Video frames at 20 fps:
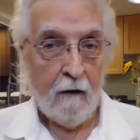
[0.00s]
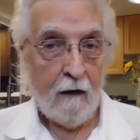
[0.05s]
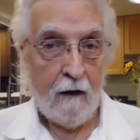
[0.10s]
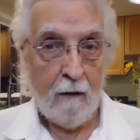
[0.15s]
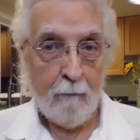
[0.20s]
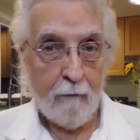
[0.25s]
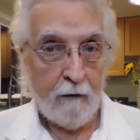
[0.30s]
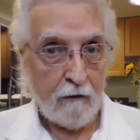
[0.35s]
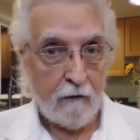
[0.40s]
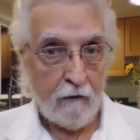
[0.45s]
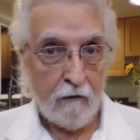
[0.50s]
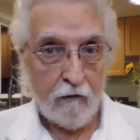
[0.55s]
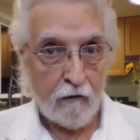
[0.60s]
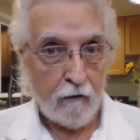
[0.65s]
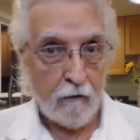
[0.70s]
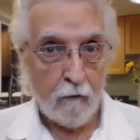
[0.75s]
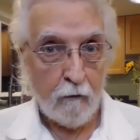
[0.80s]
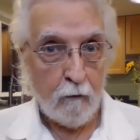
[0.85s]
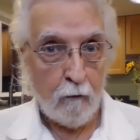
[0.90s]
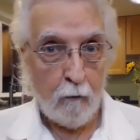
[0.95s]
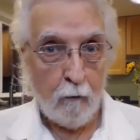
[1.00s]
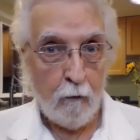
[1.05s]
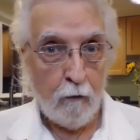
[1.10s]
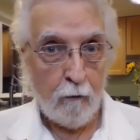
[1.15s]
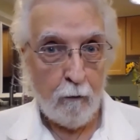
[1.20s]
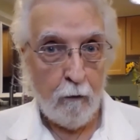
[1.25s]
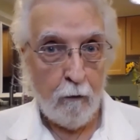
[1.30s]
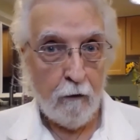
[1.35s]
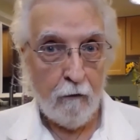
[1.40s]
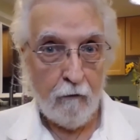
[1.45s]
I'm not concerned
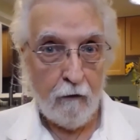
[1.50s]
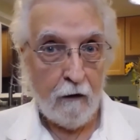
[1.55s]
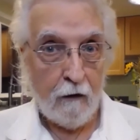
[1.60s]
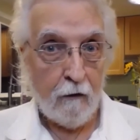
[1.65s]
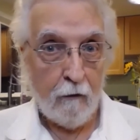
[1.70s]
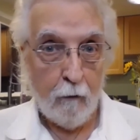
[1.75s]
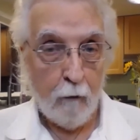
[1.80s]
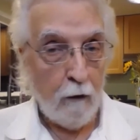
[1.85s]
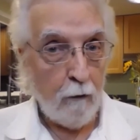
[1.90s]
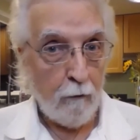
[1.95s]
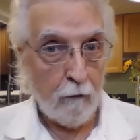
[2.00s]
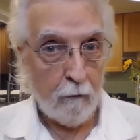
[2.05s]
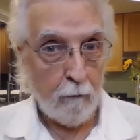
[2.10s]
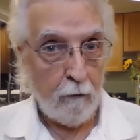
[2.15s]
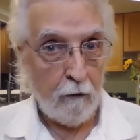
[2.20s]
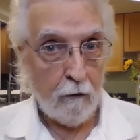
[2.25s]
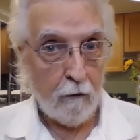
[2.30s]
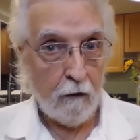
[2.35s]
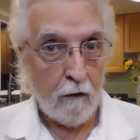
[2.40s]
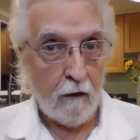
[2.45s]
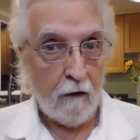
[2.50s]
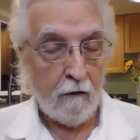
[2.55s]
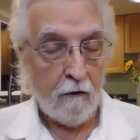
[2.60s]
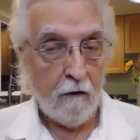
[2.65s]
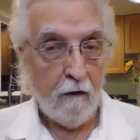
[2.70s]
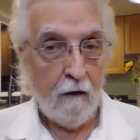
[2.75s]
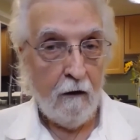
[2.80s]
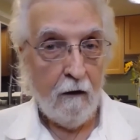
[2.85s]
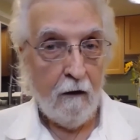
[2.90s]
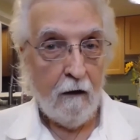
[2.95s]
with whether they agree with me or not.
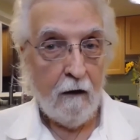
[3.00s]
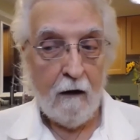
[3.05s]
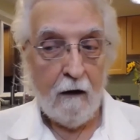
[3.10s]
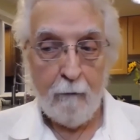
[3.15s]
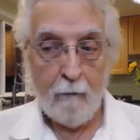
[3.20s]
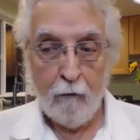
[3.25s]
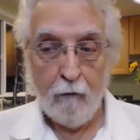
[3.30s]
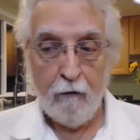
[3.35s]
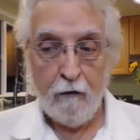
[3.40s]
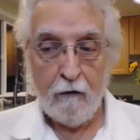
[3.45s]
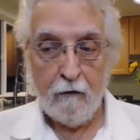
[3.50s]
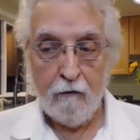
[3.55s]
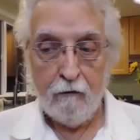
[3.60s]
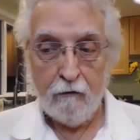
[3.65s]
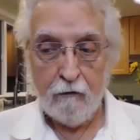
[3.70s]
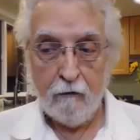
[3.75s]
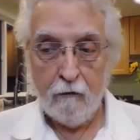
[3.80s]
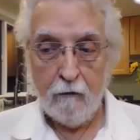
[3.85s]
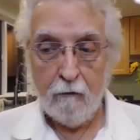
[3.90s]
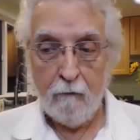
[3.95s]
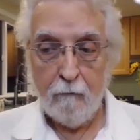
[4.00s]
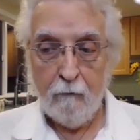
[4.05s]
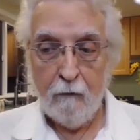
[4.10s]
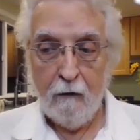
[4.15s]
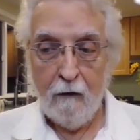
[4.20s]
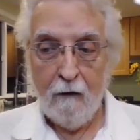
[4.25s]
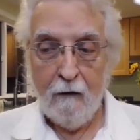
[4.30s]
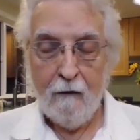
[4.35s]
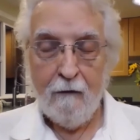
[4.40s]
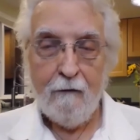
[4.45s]
I'm only concerned.
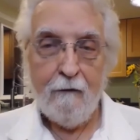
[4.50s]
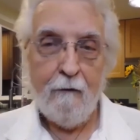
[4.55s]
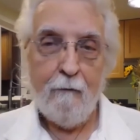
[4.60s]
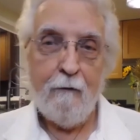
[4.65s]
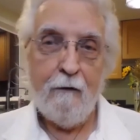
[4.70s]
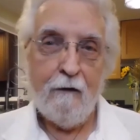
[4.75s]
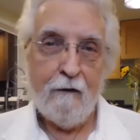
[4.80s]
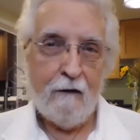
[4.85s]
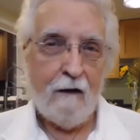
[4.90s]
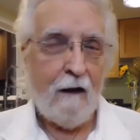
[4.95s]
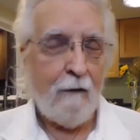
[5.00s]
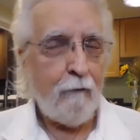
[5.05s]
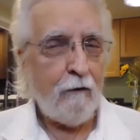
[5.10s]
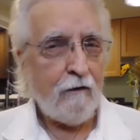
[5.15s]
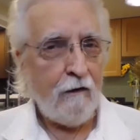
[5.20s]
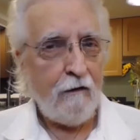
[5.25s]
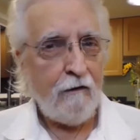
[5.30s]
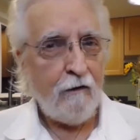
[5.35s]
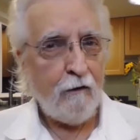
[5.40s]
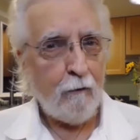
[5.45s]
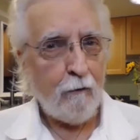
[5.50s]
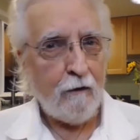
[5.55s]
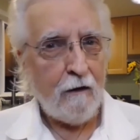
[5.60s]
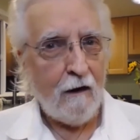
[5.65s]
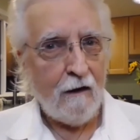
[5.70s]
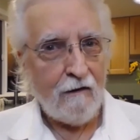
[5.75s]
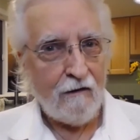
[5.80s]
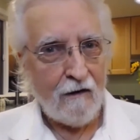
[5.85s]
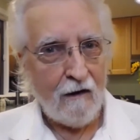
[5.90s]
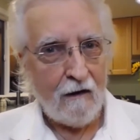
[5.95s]
You know, Conversations with
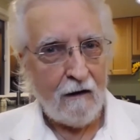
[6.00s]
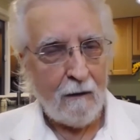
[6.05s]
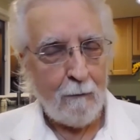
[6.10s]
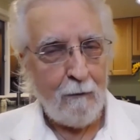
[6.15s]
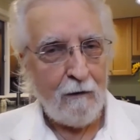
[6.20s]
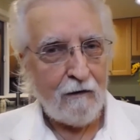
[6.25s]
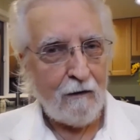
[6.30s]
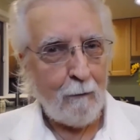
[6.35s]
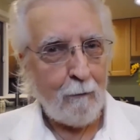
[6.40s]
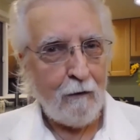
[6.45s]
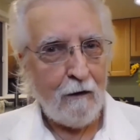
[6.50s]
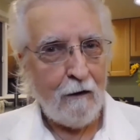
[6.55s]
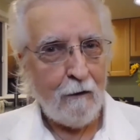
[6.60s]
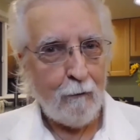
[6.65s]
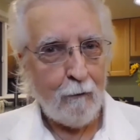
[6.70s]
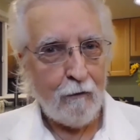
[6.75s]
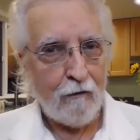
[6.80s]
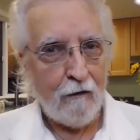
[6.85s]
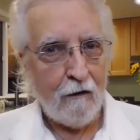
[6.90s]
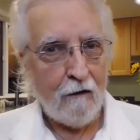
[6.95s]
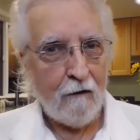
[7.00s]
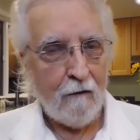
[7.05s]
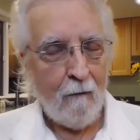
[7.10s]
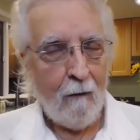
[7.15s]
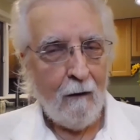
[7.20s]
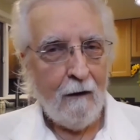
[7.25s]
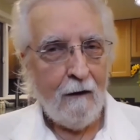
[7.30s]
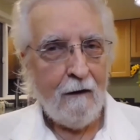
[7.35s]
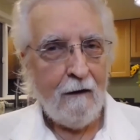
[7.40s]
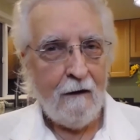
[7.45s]
God said to me something interesting.
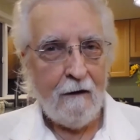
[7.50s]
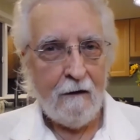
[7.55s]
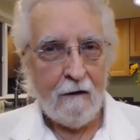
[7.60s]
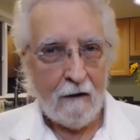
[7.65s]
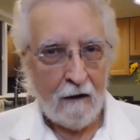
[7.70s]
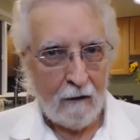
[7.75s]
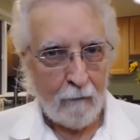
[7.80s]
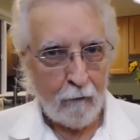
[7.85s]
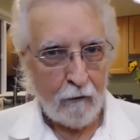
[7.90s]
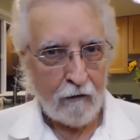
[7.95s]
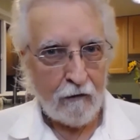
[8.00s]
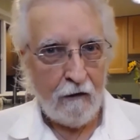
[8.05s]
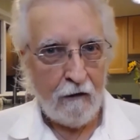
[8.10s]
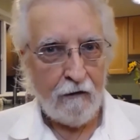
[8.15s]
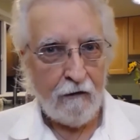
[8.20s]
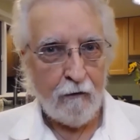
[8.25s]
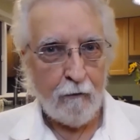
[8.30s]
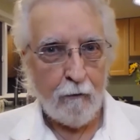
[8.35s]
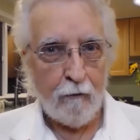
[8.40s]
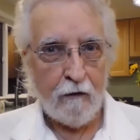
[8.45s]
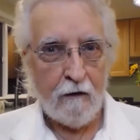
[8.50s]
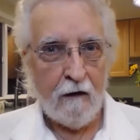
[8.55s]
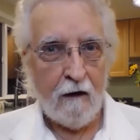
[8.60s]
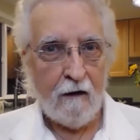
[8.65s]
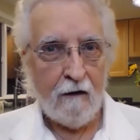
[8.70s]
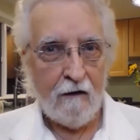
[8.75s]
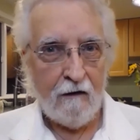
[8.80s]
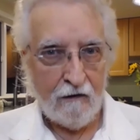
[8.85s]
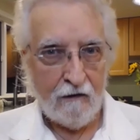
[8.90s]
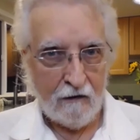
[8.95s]
In Conversations with
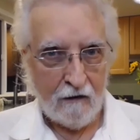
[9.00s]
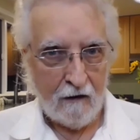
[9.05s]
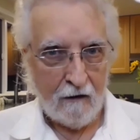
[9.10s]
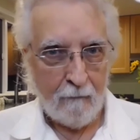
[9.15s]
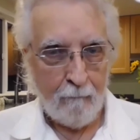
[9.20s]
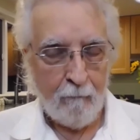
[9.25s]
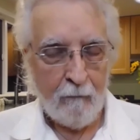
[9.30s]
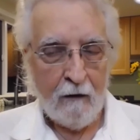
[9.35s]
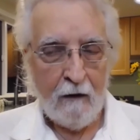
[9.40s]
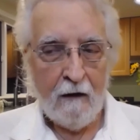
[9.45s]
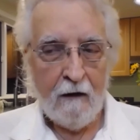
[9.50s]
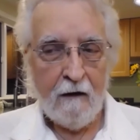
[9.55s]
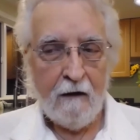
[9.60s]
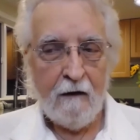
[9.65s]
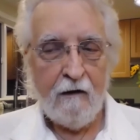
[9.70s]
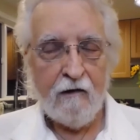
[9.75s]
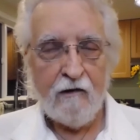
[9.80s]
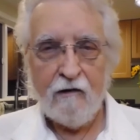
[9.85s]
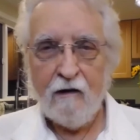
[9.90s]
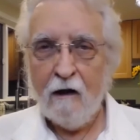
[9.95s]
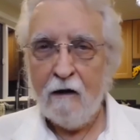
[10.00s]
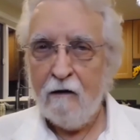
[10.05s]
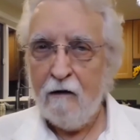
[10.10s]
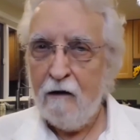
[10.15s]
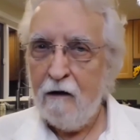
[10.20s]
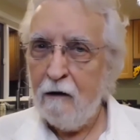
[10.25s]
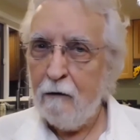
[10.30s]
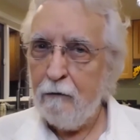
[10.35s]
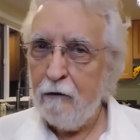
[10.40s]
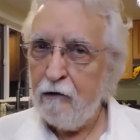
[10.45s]
God, it said, it is not
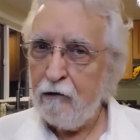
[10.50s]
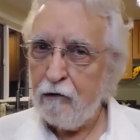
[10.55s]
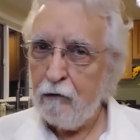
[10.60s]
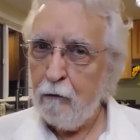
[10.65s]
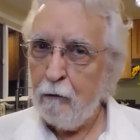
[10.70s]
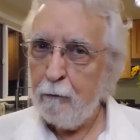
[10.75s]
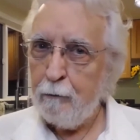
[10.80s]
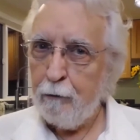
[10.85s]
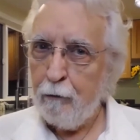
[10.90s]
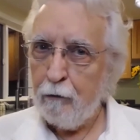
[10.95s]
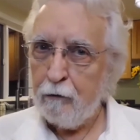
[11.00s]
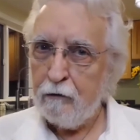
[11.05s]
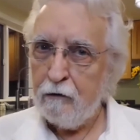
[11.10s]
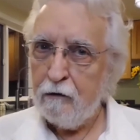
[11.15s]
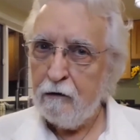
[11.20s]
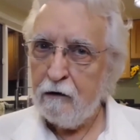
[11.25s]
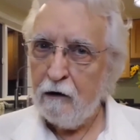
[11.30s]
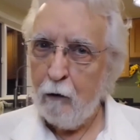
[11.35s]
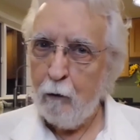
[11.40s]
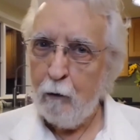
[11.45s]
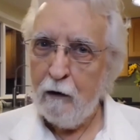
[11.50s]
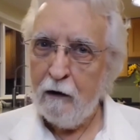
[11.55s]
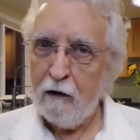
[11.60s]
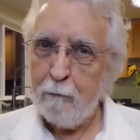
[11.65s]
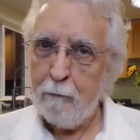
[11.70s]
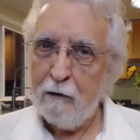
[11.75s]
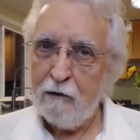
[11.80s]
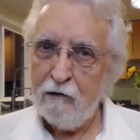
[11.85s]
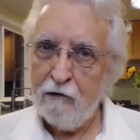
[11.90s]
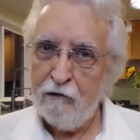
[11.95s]
nearly so important how well
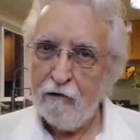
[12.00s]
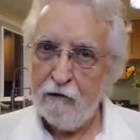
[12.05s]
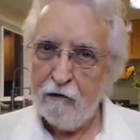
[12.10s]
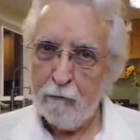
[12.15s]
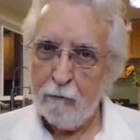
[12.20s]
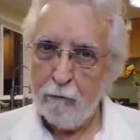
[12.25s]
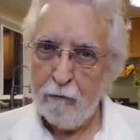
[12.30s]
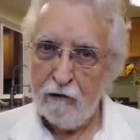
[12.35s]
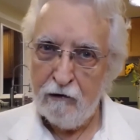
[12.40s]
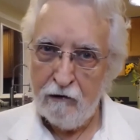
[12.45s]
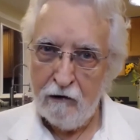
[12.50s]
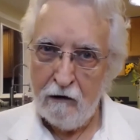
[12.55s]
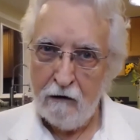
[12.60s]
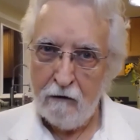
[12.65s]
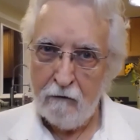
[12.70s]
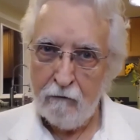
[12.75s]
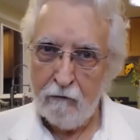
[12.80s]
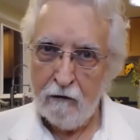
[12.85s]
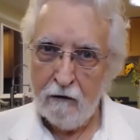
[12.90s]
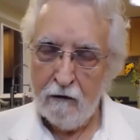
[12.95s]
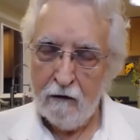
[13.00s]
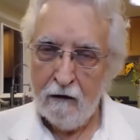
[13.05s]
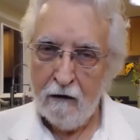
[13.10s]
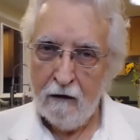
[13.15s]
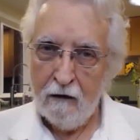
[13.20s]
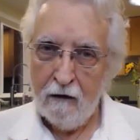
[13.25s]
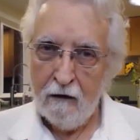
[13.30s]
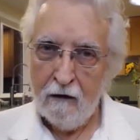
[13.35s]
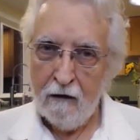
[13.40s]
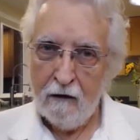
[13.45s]
a message is received
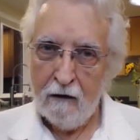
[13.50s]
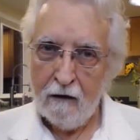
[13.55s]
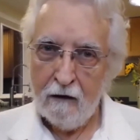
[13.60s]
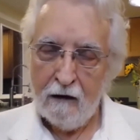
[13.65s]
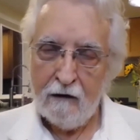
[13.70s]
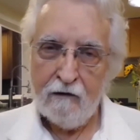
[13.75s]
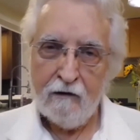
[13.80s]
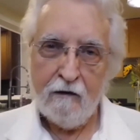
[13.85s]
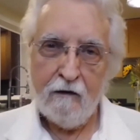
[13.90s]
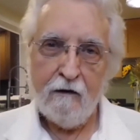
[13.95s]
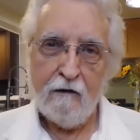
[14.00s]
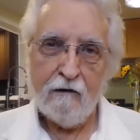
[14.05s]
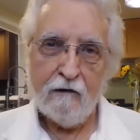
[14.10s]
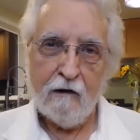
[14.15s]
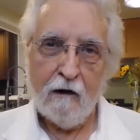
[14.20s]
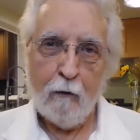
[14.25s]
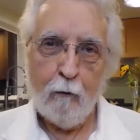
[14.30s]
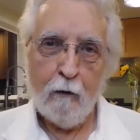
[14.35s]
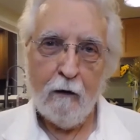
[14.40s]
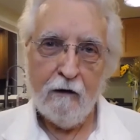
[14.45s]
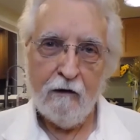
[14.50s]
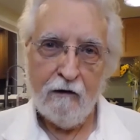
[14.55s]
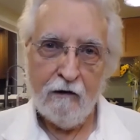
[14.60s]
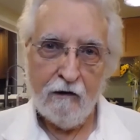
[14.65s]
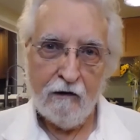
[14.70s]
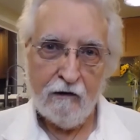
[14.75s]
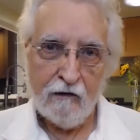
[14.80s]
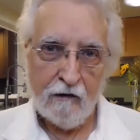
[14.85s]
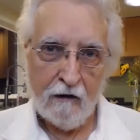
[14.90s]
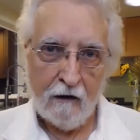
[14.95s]
as it is how well it
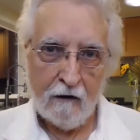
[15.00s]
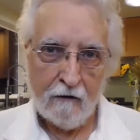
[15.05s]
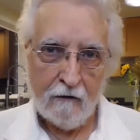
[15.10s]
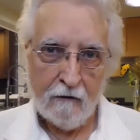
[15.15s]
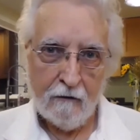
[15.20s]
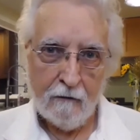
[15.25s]
is sent.